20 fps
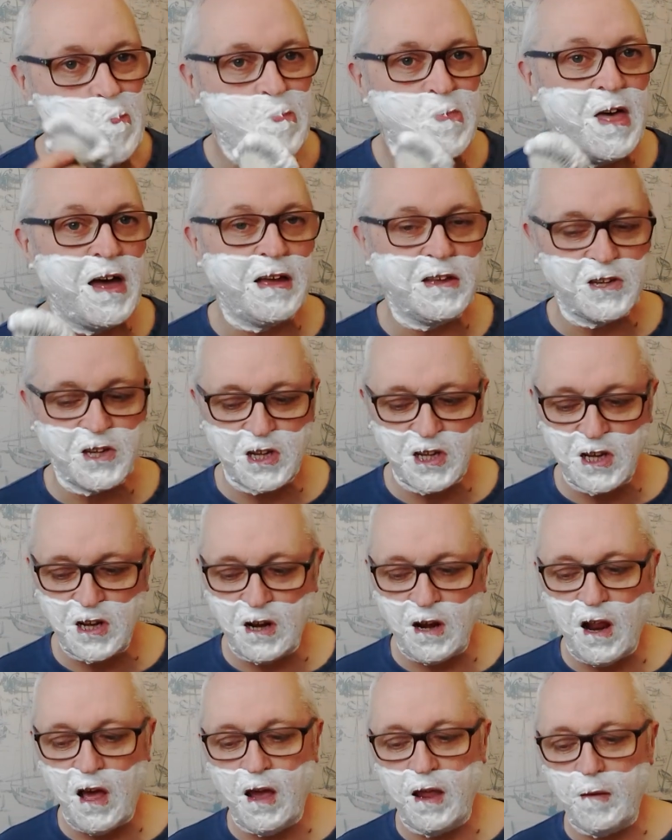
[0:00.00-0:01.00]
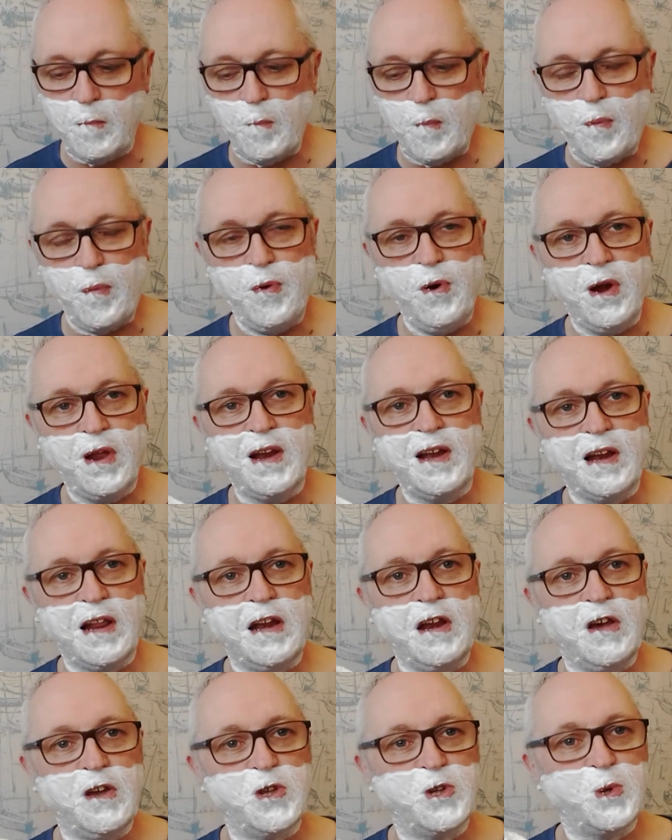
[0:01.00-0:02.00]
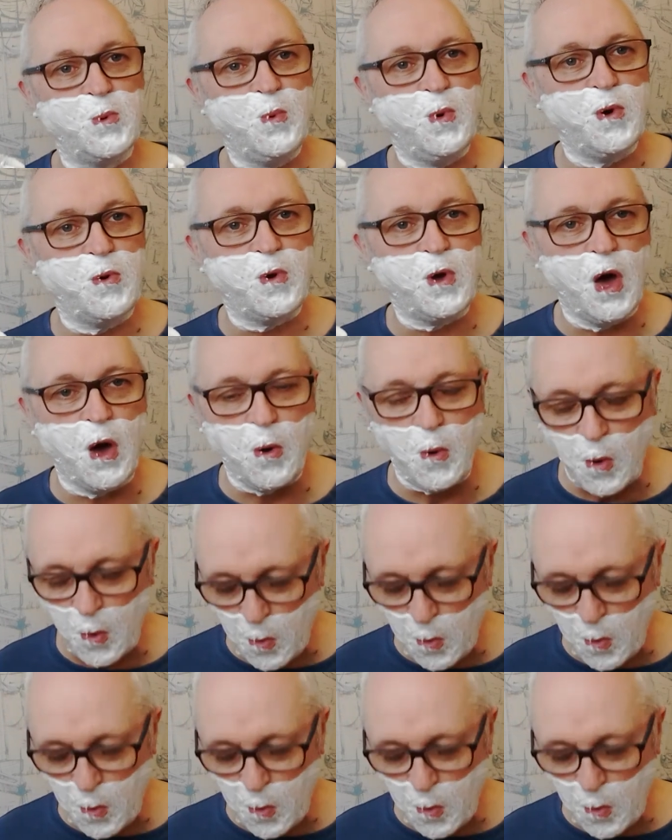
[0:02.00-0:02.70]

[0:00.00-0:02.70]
that slight prickliness will go